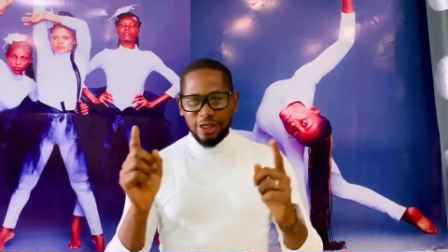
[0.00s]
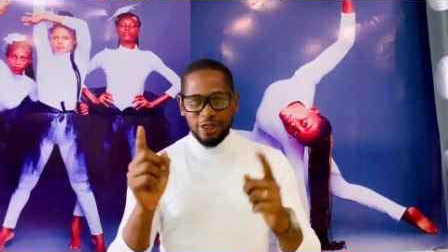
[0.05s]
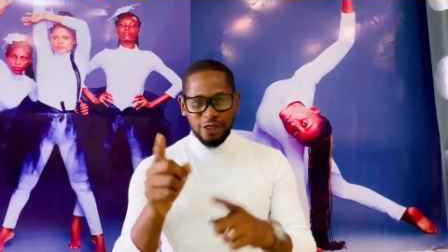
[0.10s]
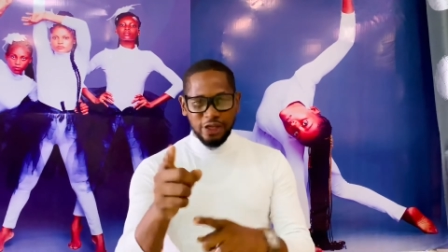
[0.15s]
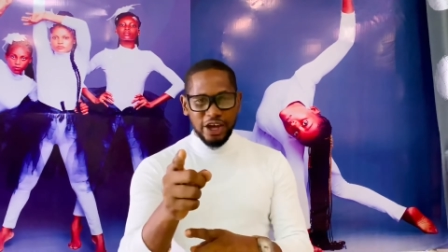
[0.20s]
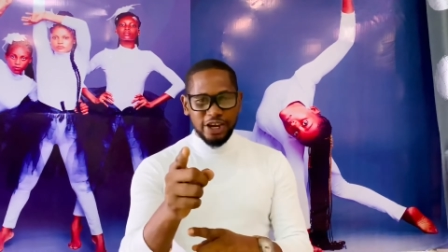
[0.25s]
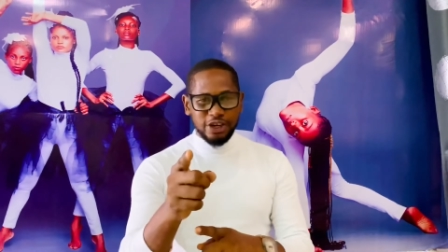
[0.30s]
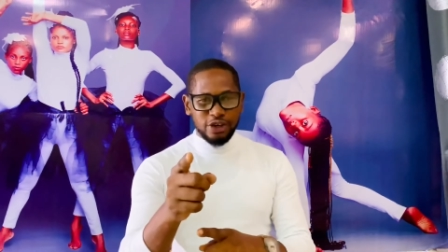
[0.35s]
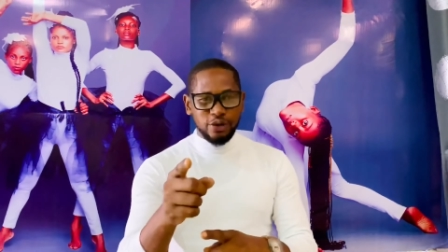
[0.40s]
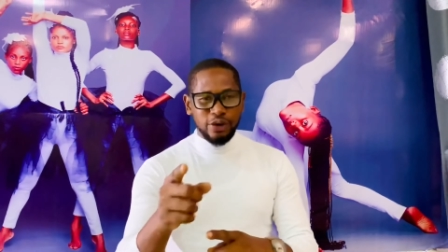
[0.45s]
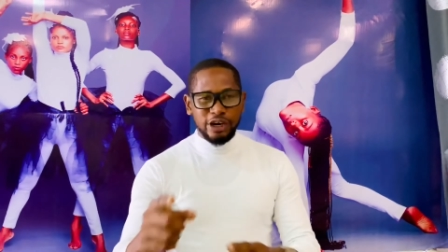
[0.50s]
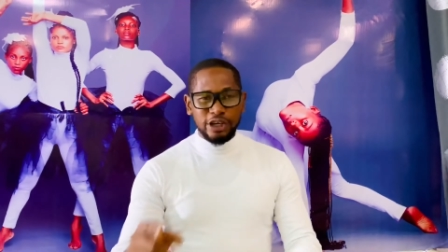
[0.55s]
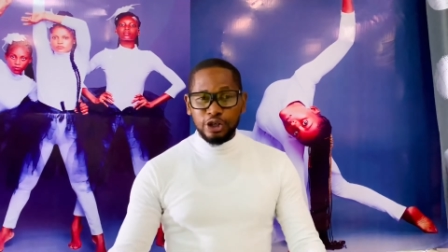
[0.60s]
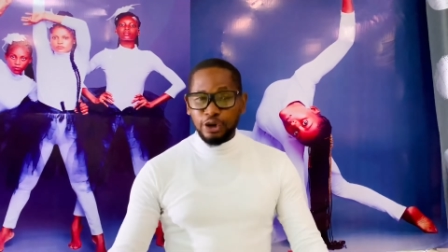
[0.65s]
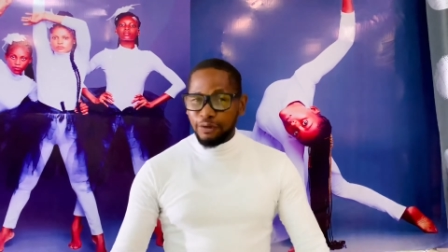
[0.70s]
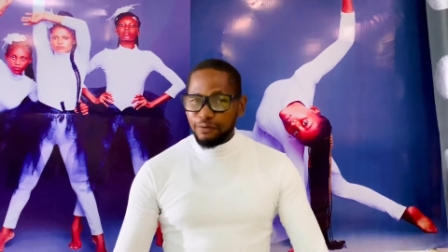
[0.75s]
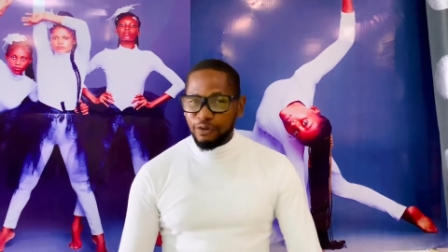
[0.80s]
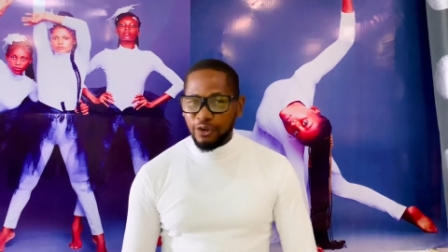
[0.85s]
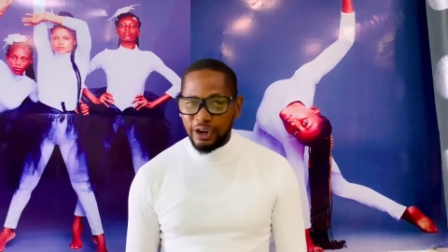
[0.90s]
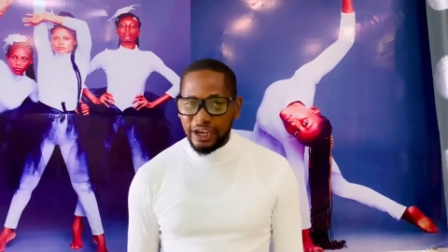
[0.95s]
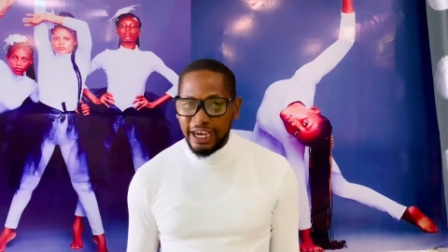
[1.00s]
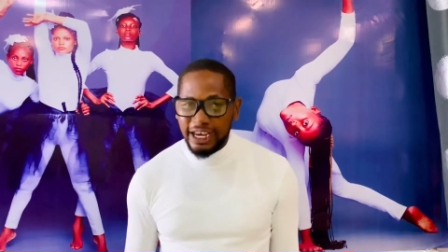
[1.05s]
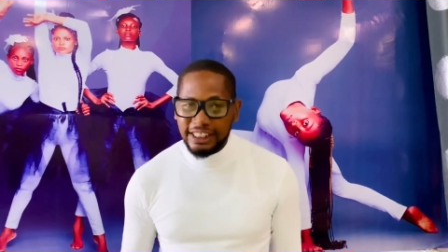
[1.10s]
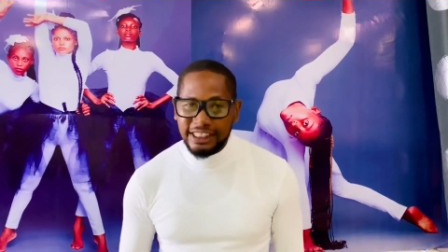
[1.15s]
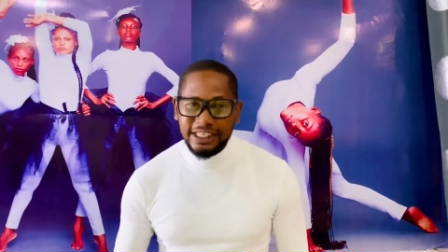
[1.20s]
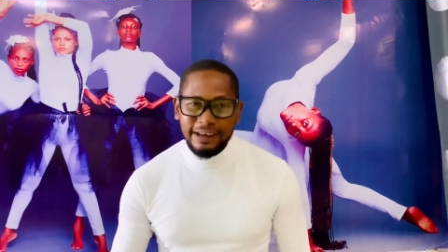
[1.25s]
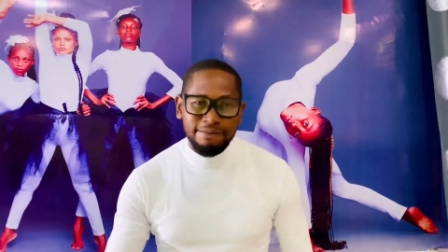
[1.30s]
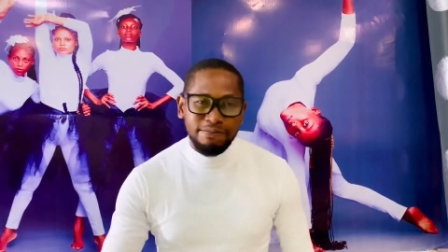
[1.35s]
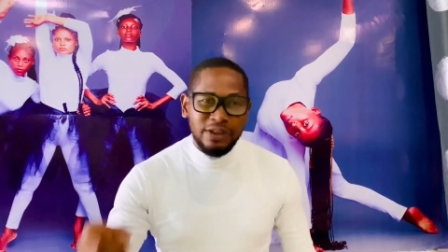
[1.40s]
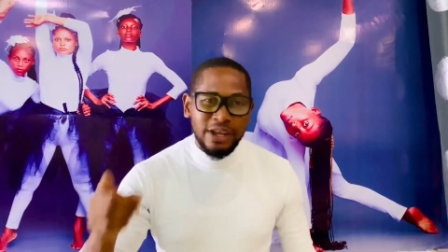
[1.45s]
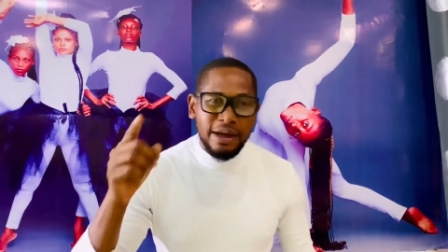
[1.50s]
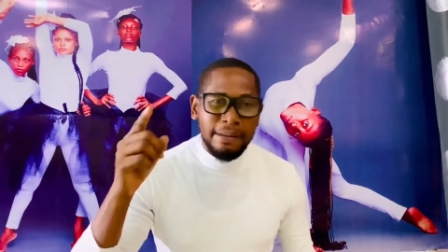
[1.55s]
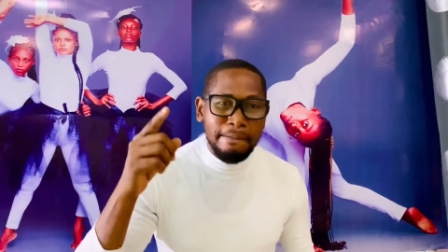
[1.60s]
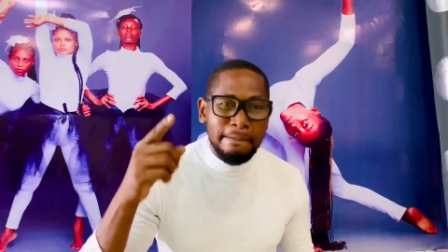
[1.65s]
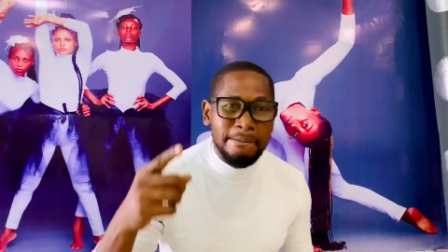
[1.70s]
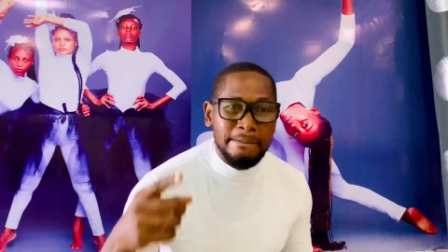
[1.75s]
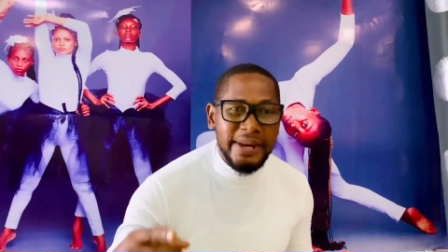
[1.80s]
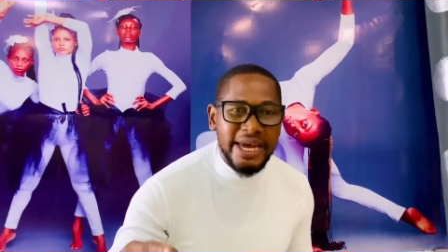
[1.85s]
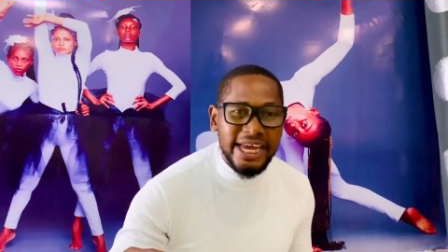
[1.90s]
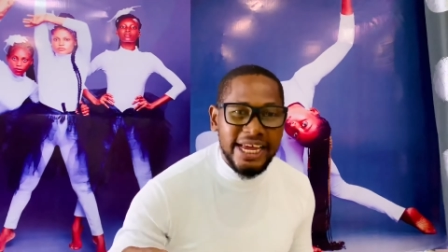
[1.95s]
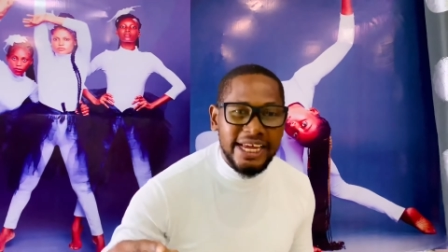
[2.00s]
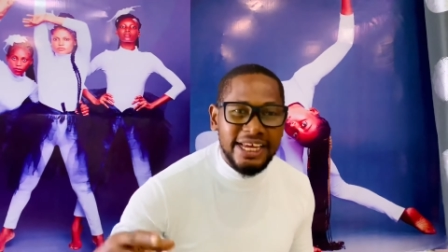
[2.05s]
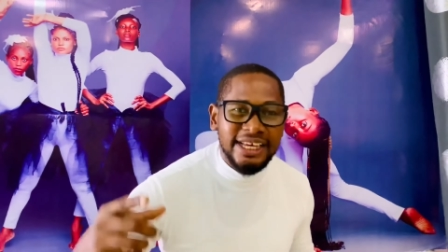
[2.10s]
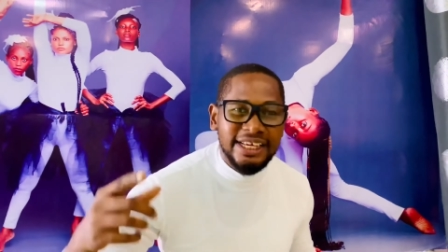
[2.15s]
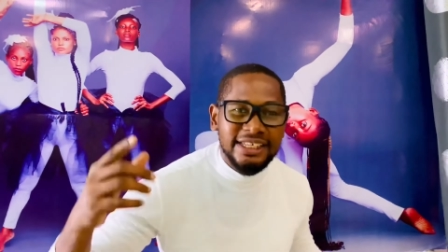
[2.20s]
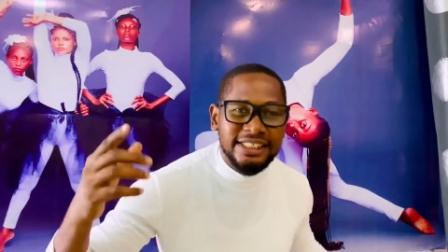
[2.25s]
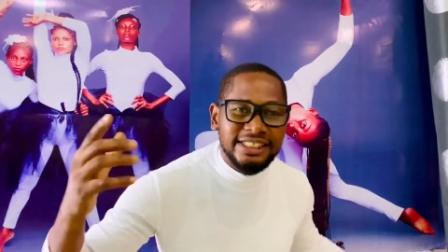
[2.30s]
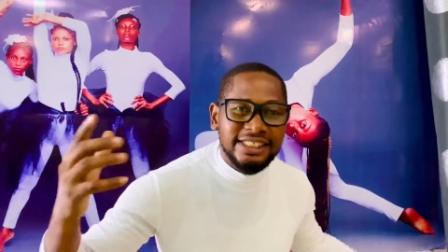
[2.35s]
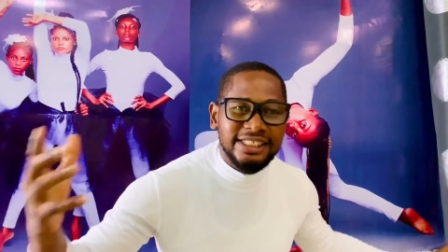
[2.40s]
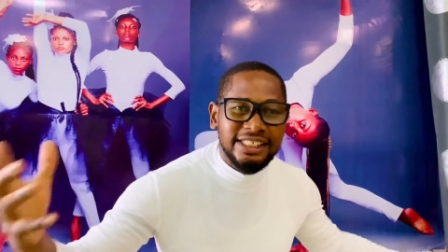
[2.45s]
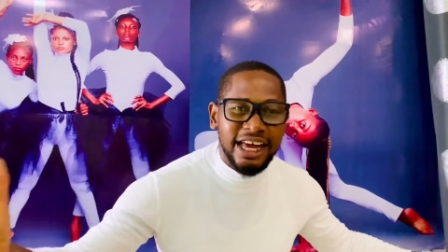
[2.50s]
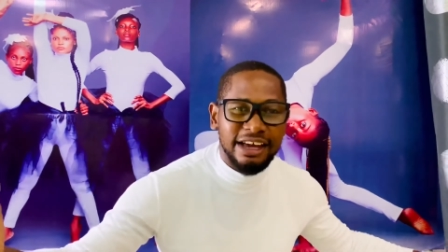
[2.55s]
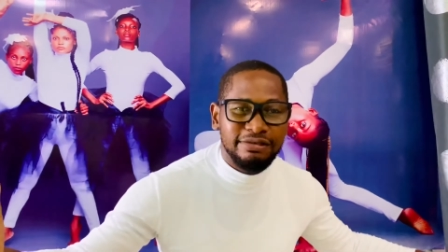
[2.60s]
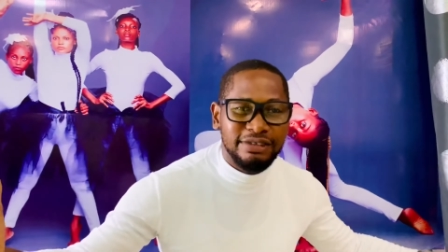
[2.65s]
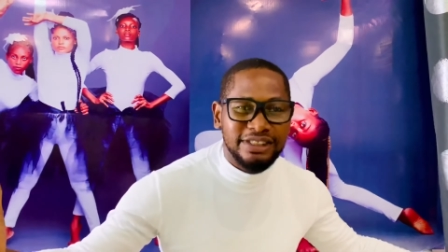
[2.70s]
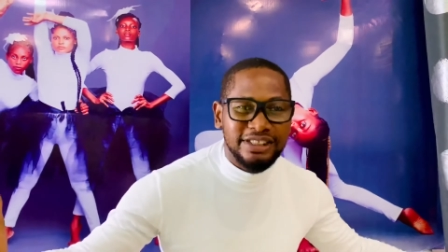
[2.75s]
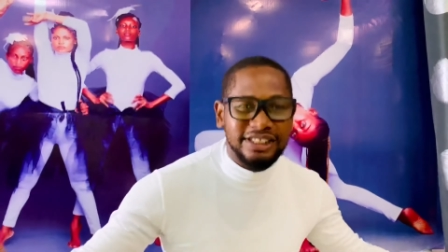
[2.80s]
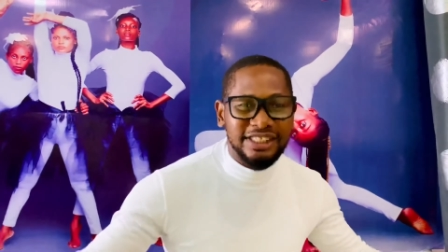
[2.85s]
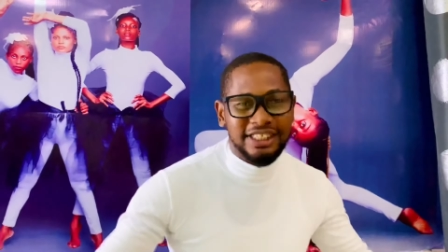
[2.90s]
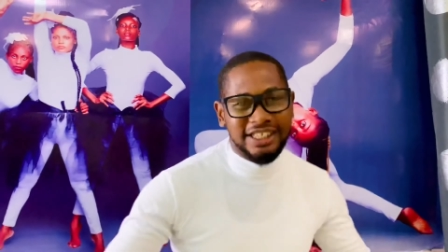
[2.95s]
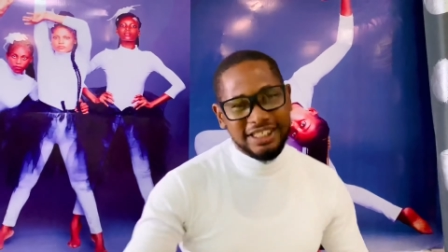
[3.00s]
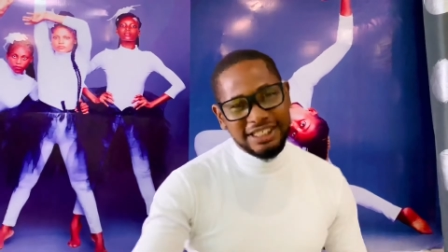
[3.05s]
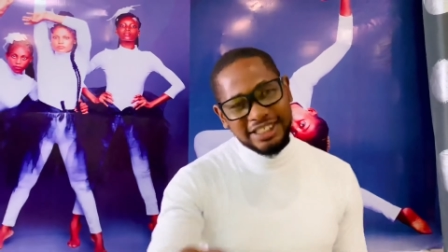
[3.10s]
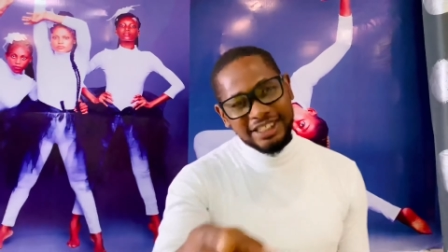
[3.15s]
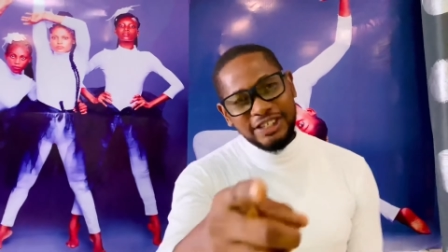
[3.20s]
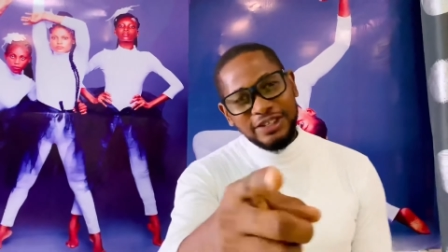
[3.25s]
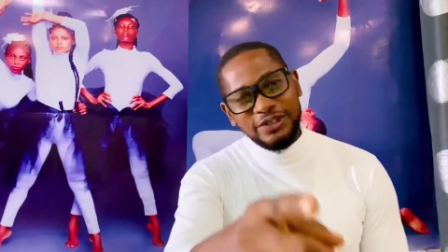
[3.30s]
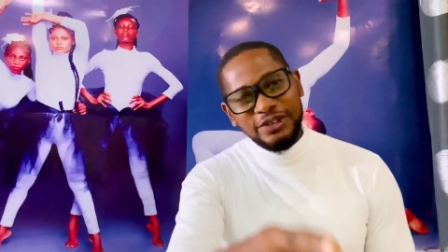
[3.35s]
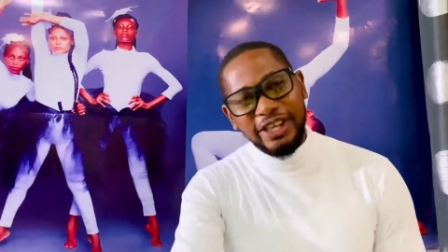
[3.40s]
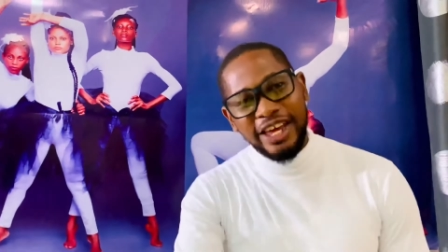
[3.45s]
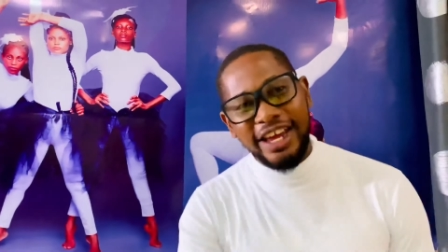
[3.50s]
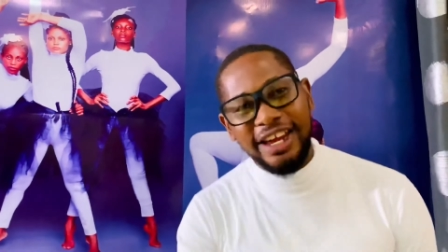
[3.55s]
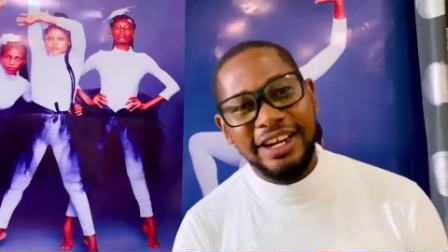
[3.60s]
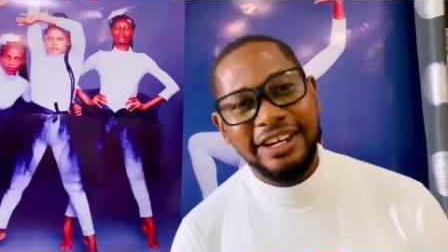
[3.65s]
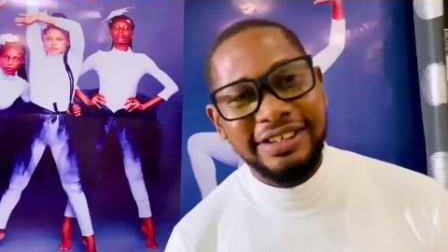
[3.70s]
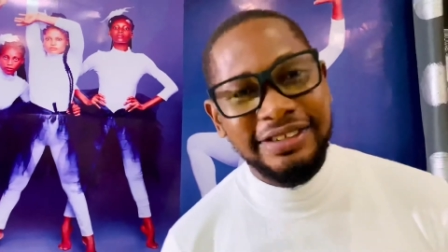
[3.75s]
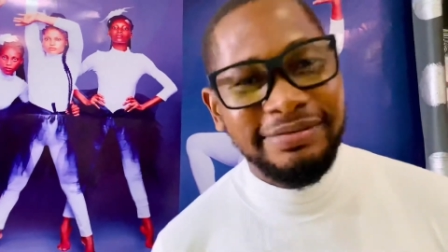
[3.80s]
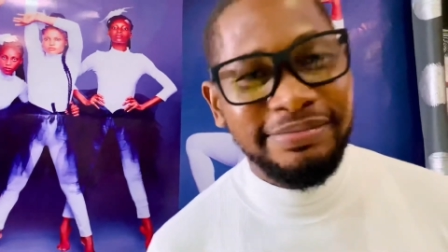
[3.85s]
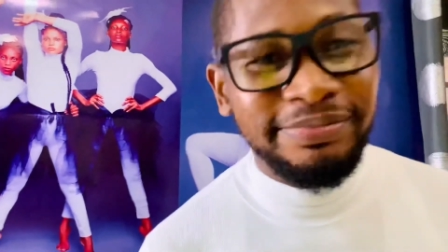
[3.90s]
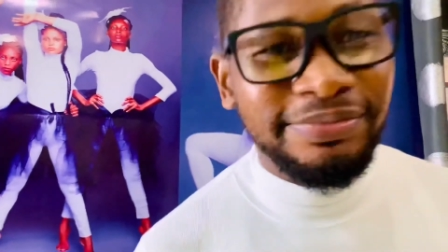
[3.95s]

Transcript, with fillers: Thank you and don't forget, May 7th. See you there.